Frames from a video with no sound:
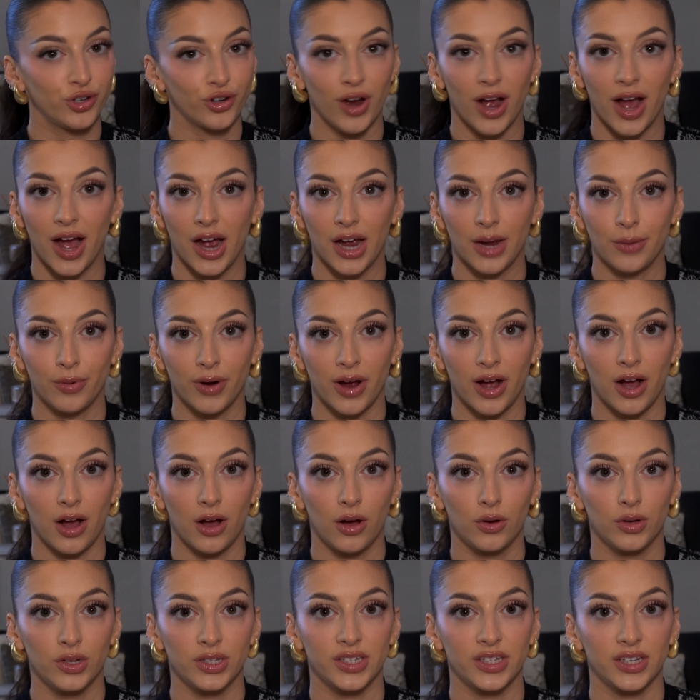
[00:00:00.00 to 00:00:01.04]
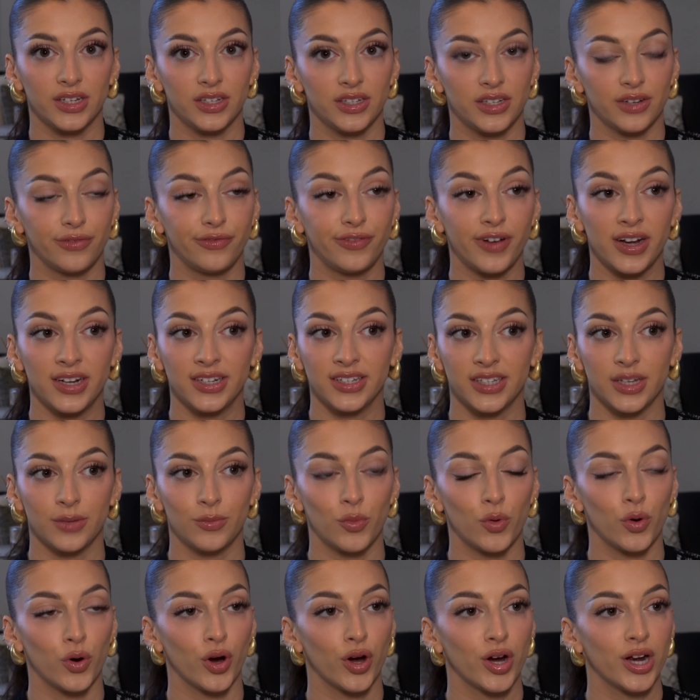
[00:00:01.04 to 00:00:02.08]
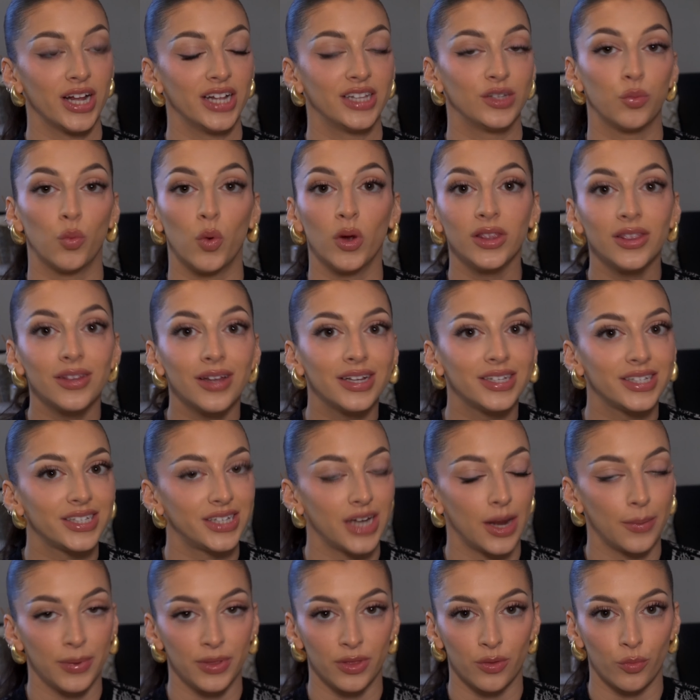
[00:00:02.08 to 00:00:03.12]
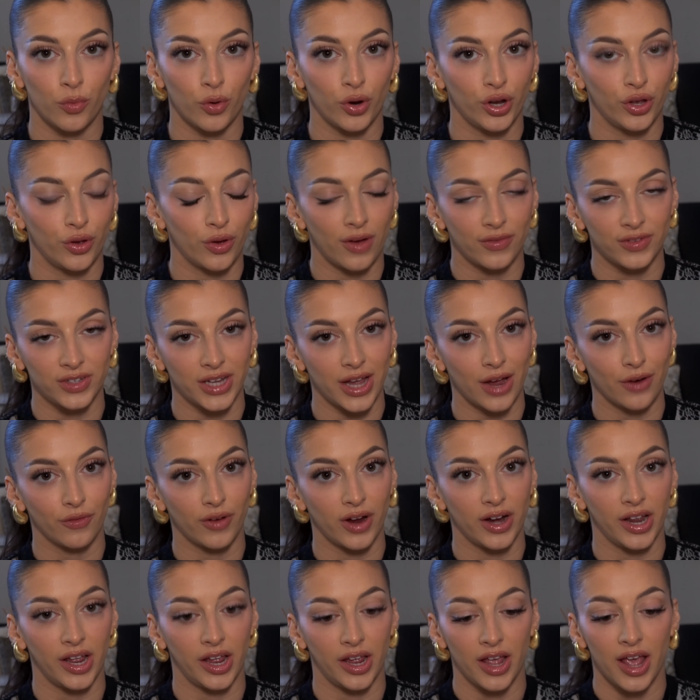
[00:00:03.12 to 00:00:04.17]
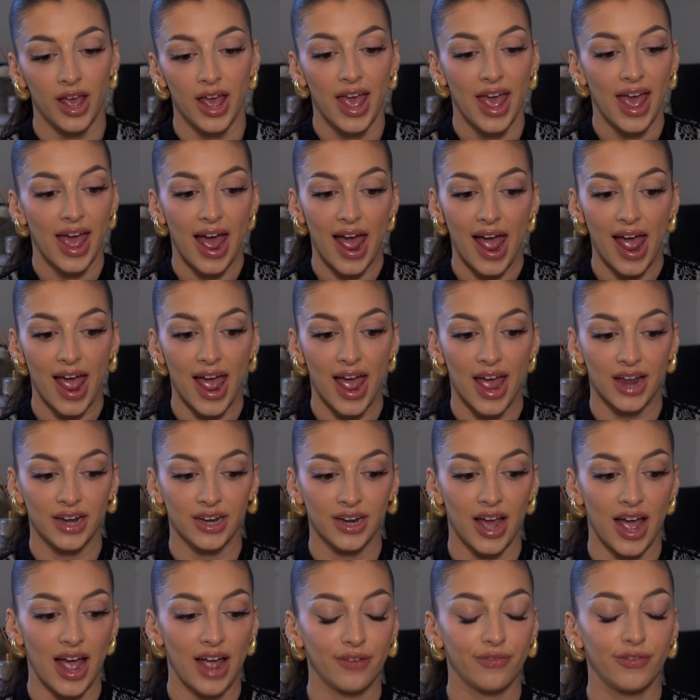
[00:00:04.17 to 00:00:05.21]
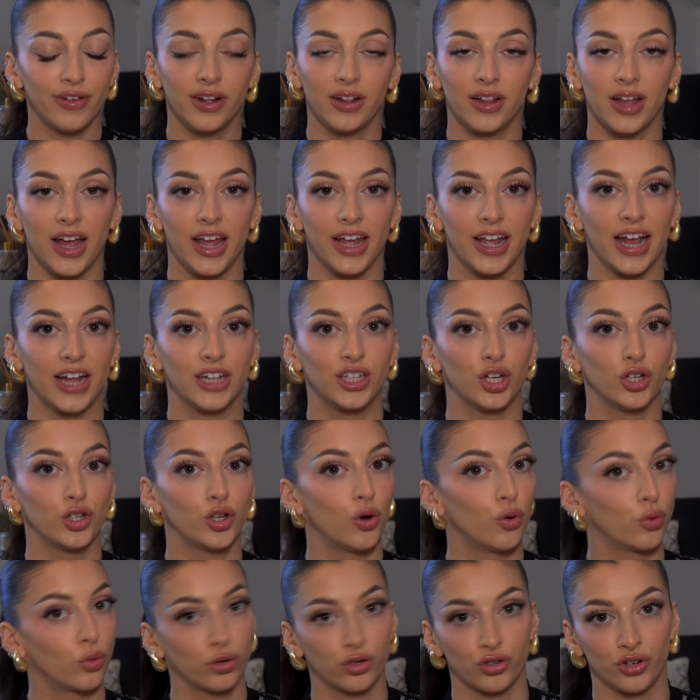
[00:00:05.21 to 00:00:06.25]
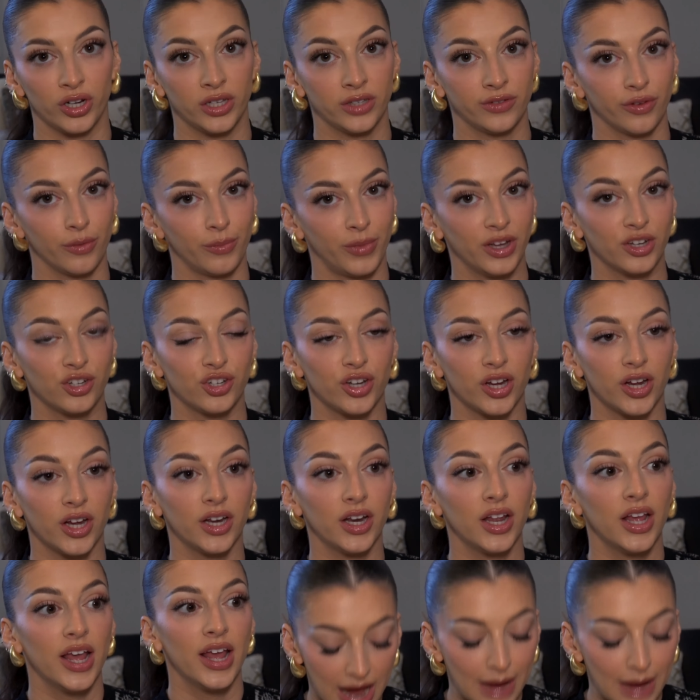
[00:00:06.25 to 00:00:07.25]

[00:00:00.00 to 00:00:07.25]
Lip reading: your eyebrows, defines them more. It's one less step in the morning you have to get ready, and I feel like it's a total transformation.